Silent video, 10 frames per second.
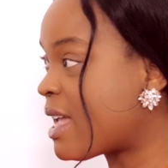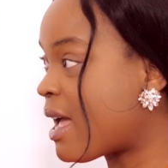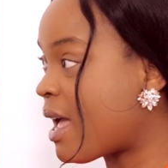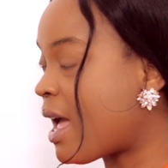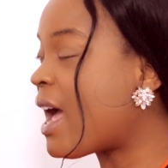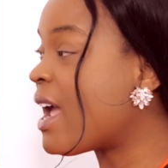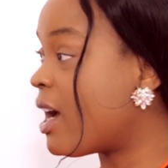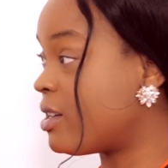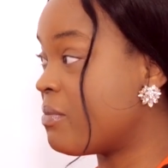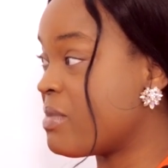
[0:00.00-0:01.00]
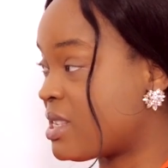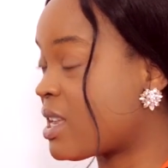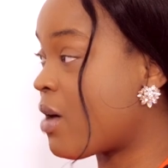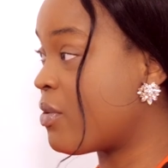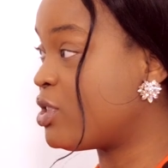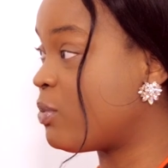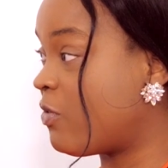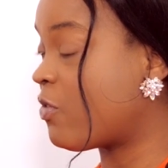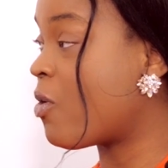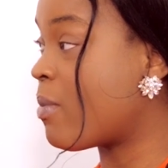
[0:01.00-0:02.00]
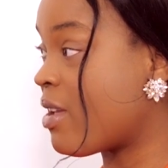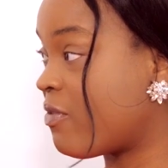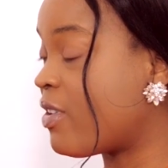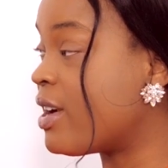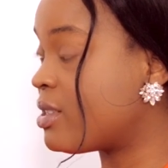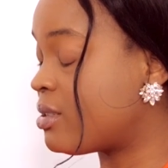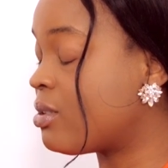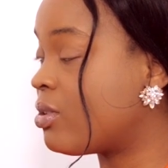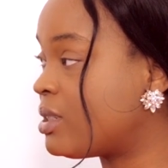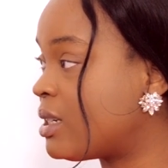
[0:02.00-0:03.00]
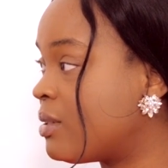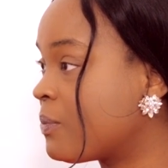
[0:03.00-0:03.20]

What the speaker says: that I had a miscarriage before my first daughter.